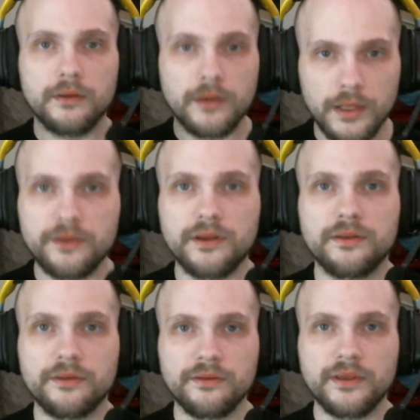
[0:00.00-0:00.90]
And you get
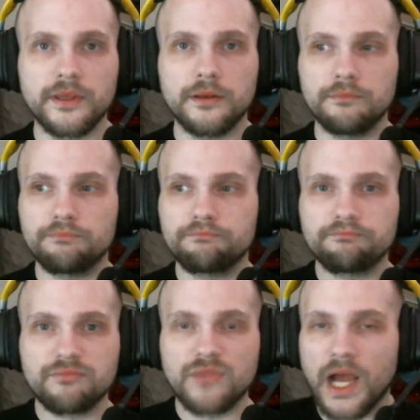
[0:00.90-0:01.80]
to see
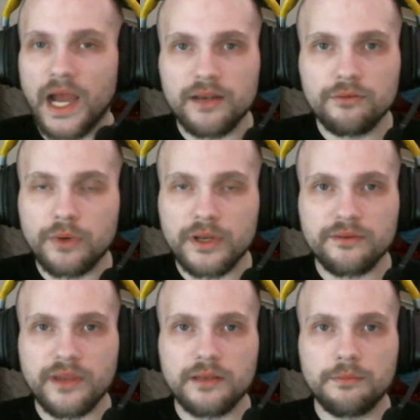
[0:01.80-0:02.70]
kind of what
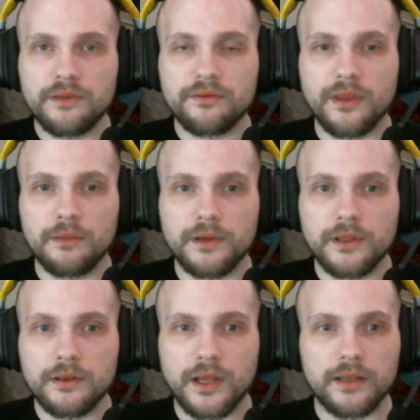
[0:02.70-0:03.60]
it's like to be a
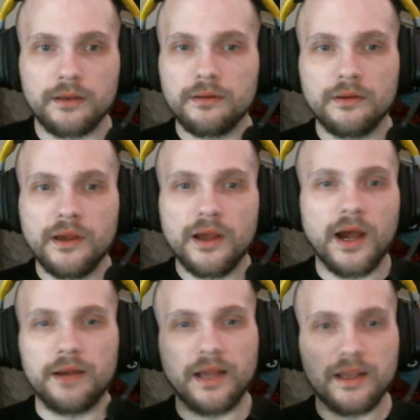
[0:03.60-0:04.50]
celebrity.
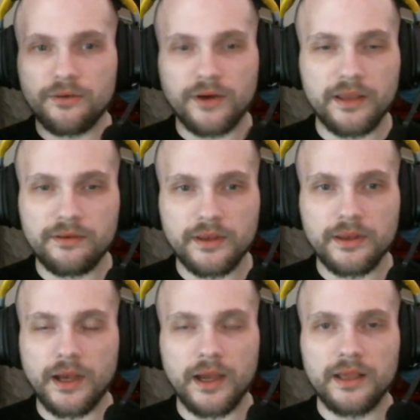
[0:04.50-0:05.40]
I'm not
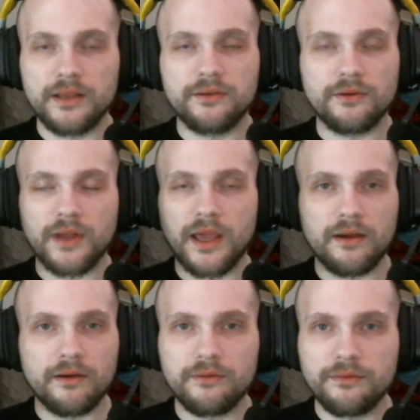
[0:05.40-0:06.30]
crazy. I don't
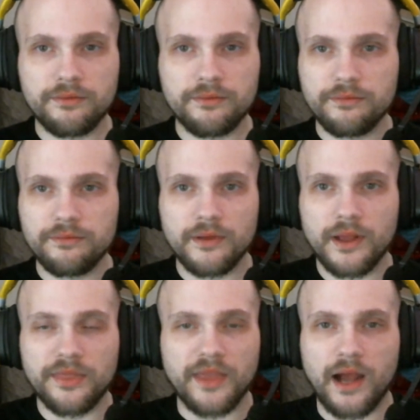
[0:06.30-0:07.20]
have
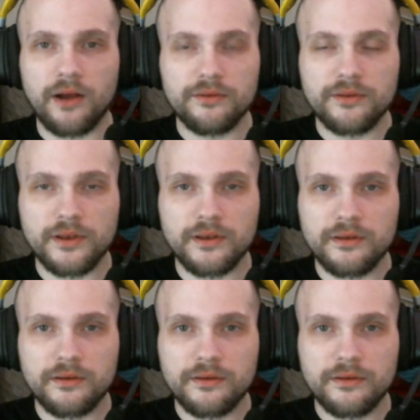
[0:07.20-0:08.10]
1,000
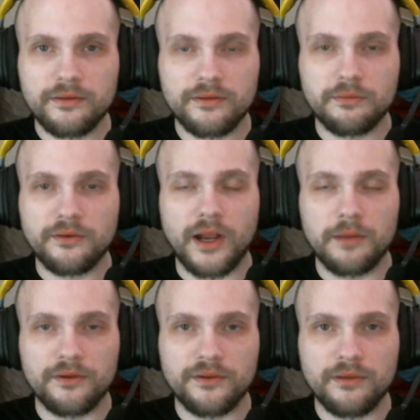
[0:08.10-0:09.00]

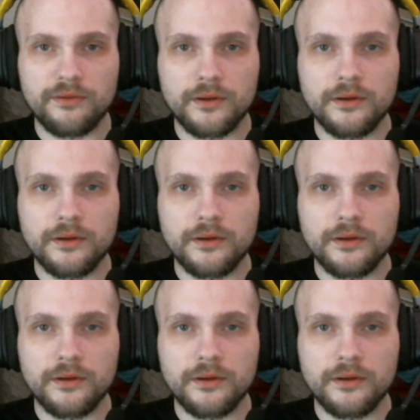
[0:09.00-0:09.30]
subscribers even,